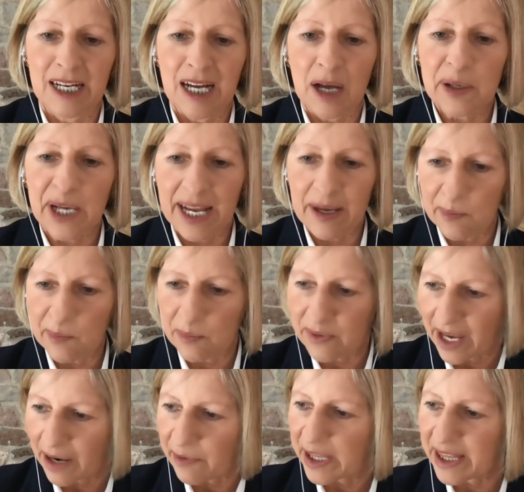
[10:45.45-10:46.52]
okay,
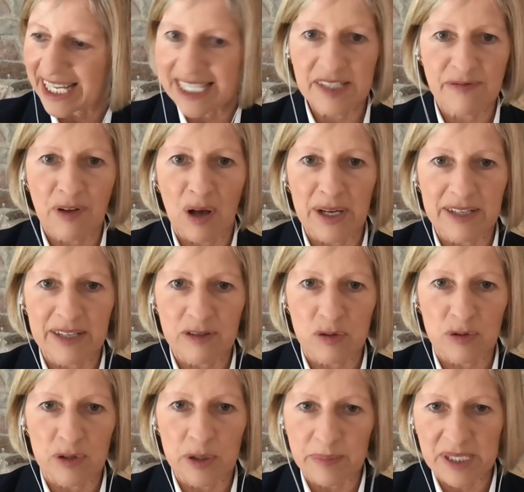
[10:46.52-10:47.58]
they're in these five
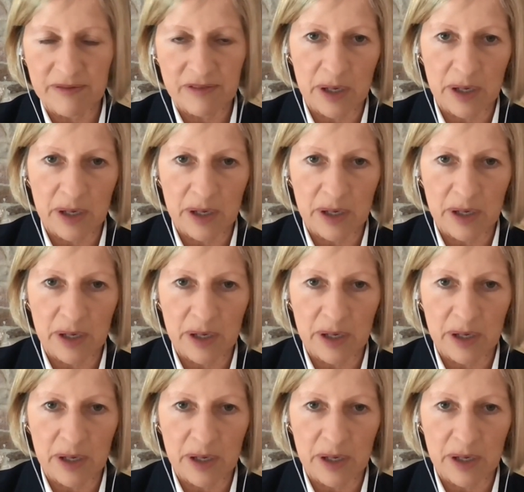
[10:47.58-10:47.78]
groups of